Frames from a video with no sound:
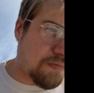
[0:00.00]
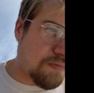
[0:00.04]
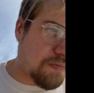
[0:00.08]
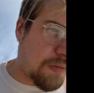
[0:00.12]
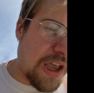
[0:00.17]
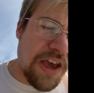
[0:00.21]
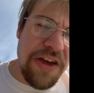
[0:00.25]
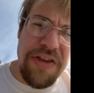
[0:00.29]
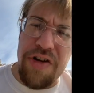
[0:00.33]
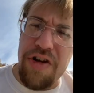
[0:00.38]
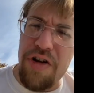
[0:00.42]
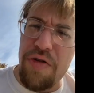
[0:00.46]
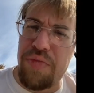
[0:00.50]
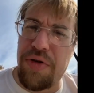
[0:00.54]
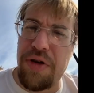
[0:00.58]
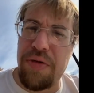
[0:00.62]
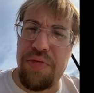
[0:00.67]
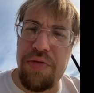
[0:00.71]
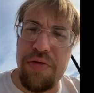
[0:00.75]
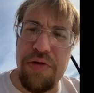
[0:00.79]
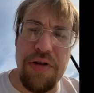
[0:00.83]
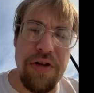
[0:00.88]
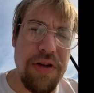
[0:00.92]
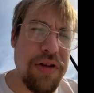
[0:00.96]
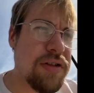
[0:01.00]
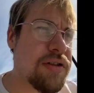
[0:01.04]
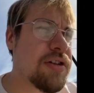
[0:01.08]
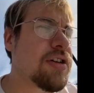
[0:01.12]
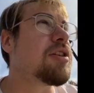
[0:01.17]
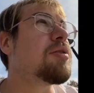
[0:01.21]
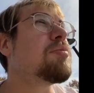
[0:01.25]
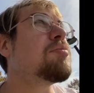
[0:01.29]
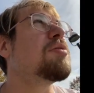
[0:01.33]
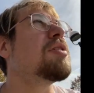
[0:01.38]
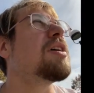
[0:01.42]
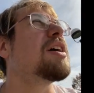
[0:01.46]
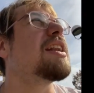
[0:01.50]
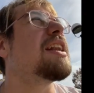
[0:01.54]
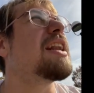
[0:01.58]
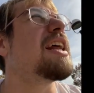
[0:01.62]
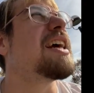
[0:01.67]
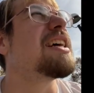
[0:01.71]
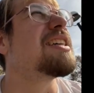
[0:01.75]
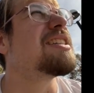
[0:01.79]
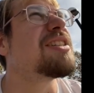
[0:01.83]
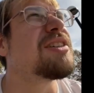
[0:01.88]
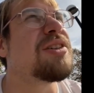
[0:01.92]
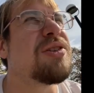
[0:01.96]
yeah, there are people going to be at
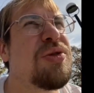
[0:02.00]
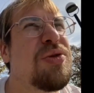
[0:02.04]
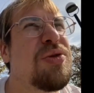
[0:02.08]
NASA